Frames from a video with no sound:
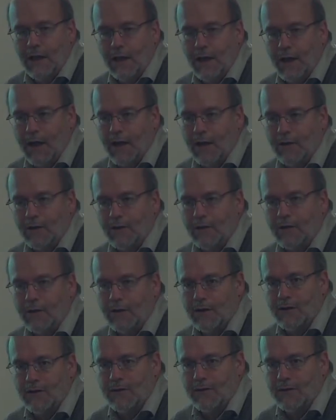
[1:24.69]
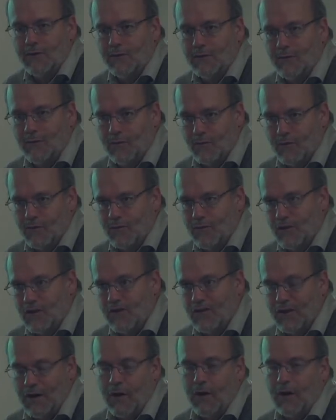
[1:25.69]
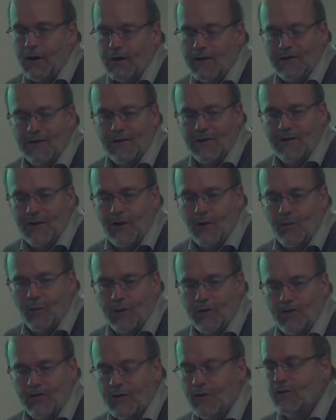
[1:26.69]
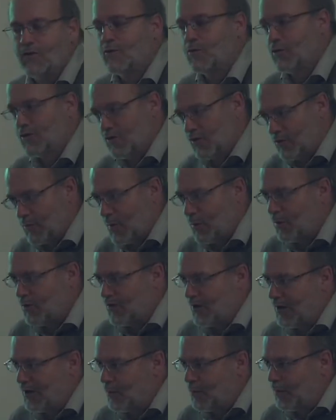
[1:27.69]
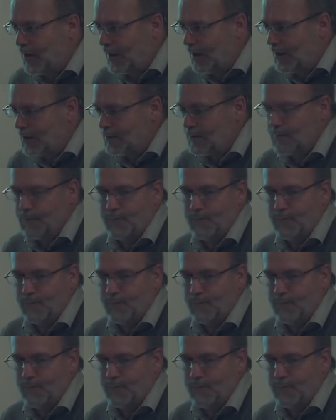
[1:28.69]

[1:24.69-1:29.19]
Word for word: And in this area, it's the Southwest CERTS, which is represented by